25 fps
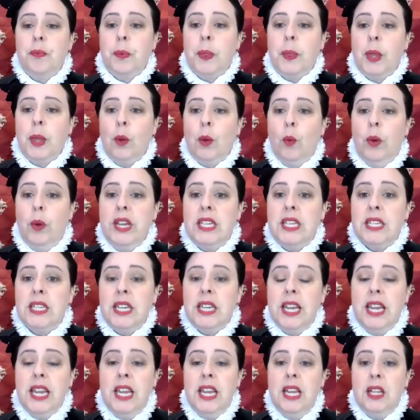We
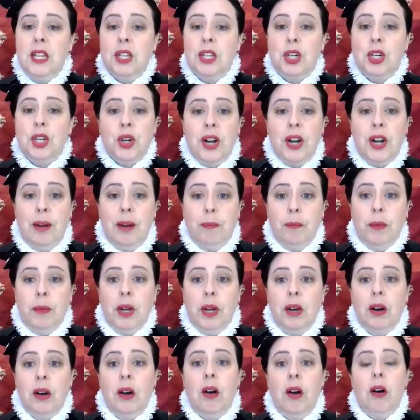see the trim
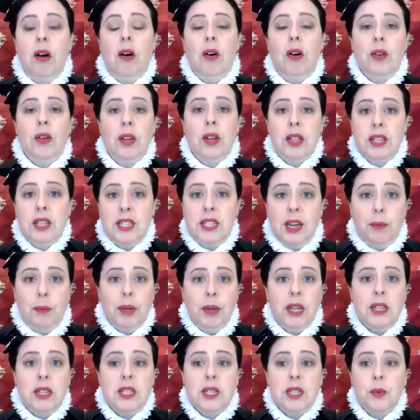on the
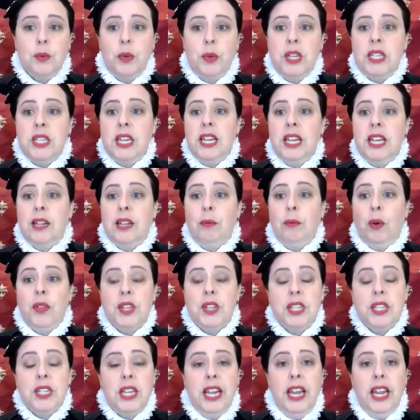doublets. We see them on the
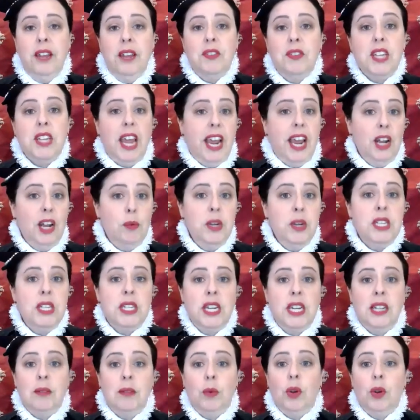sleeves and we see
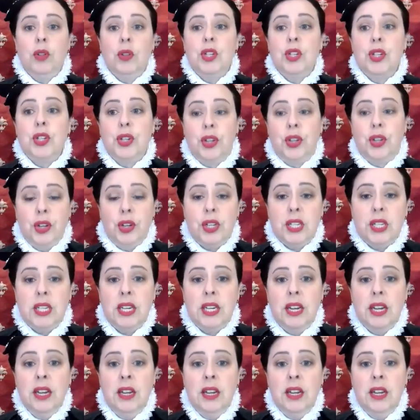them on the skirts.